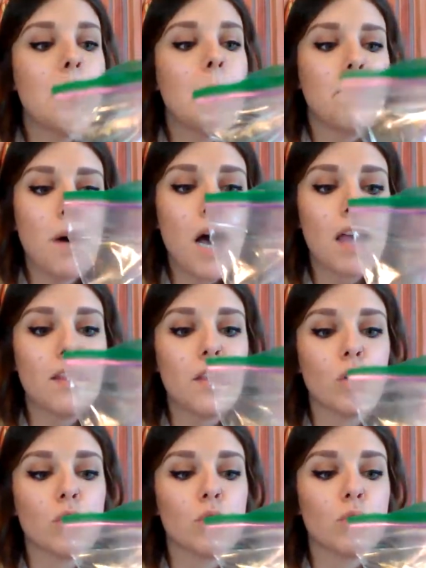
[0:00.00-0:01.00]
but
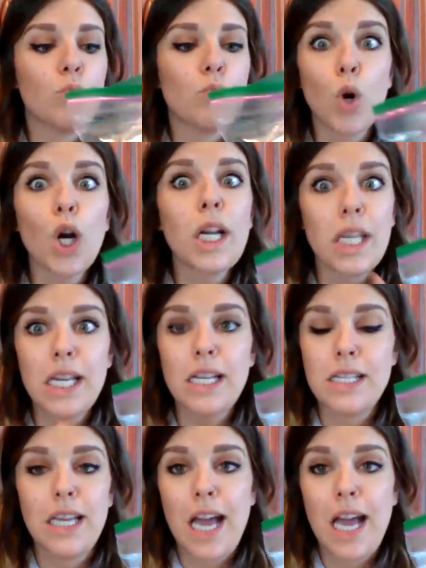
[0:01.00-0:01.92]
they're working to